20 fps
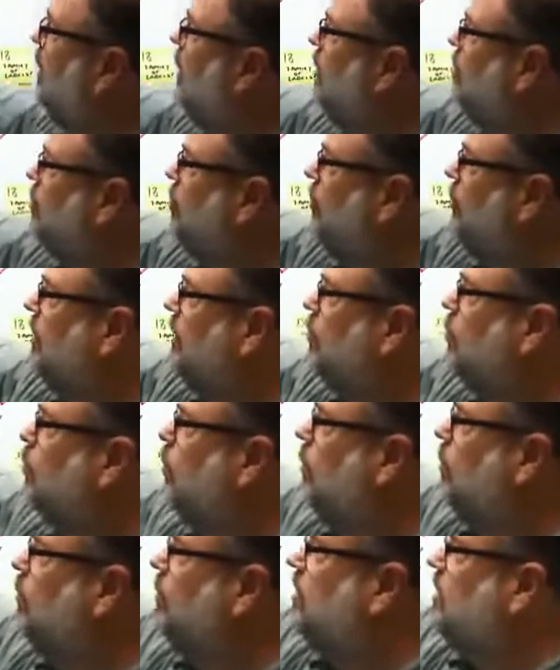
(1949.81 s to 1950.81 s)
So this
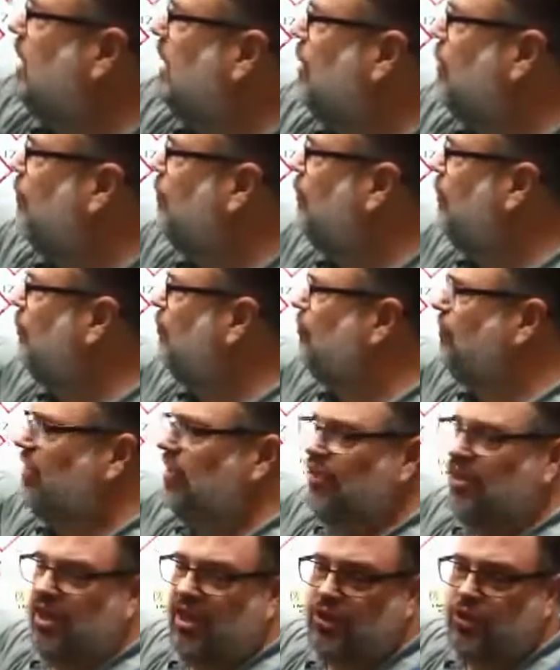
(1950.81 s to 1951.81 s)
one would tell you, if you see
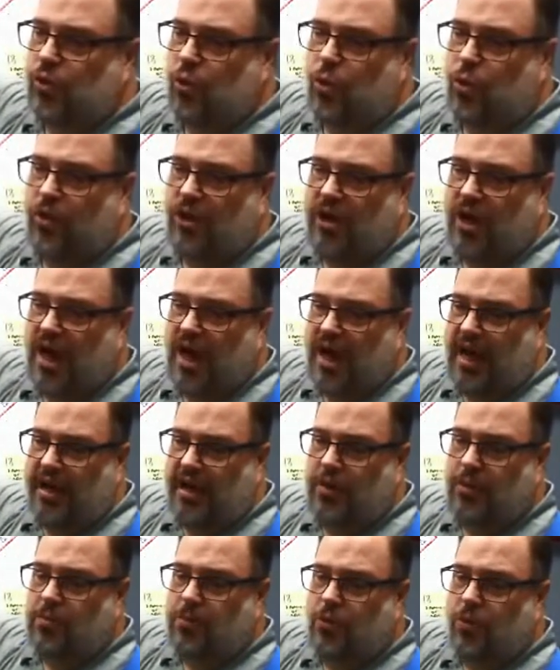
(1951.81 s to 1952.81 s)
this on an
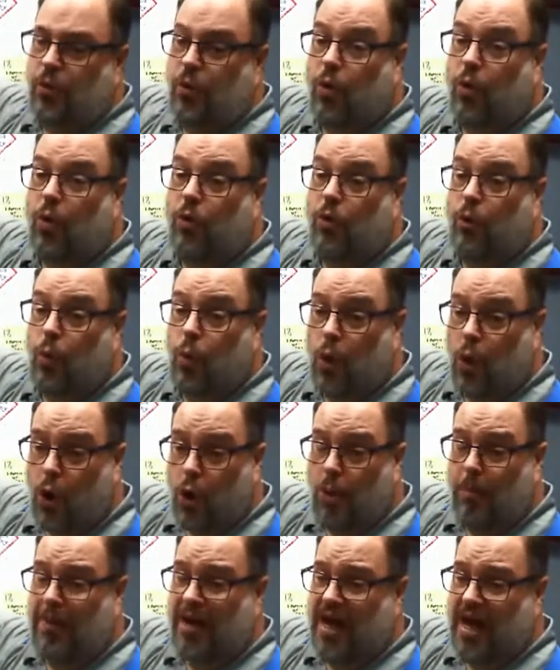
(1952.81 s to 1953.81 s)
item or on a
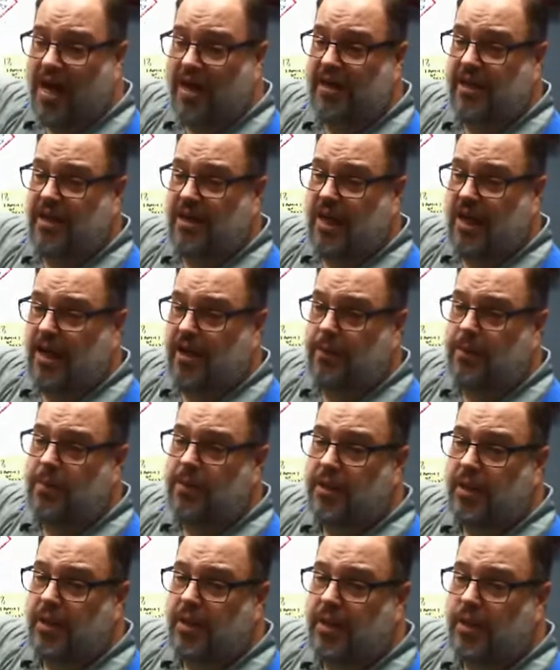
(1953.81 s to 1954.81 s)
wall behind an item,
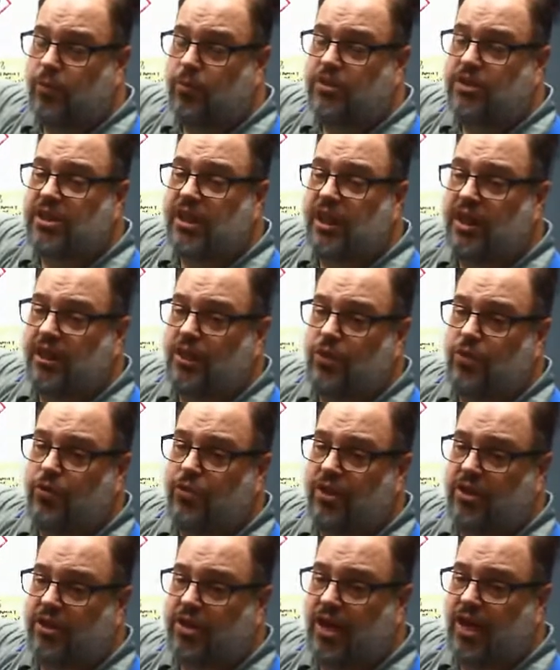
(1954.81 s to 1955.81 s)
it would tell you
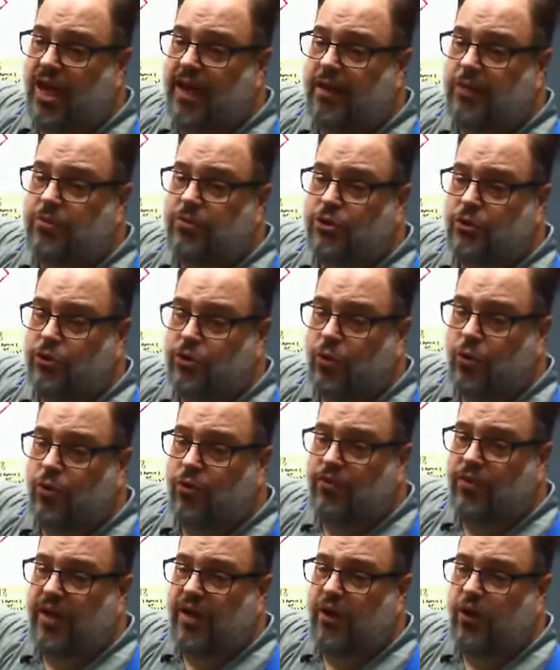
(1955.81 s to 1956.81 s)
that the item
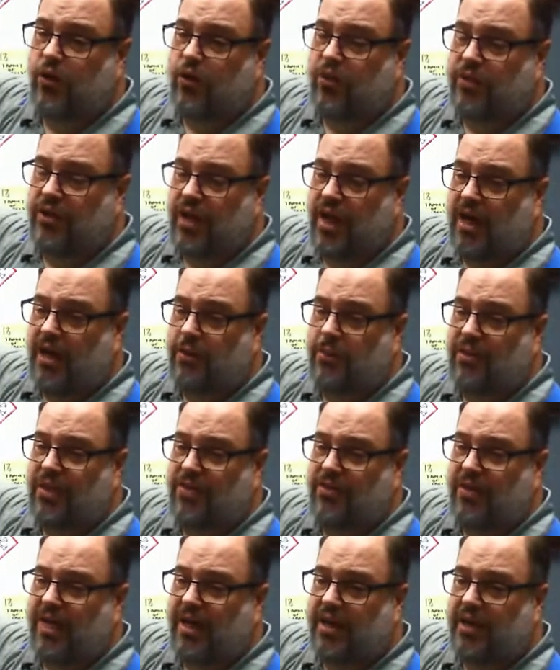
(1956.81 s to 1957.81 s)
stored there or the item in
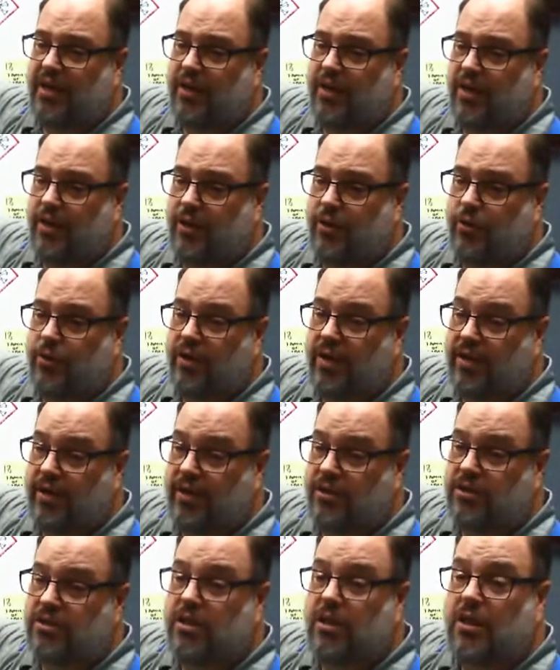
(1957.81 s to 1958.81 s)
that container
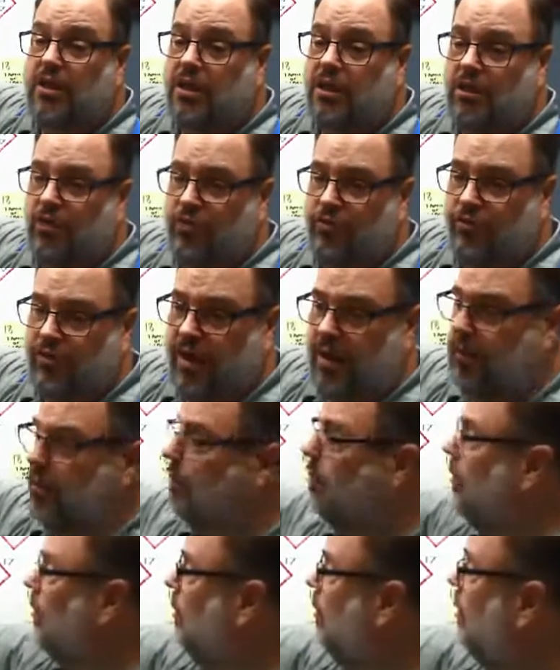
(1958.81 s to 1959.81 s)
is flammable.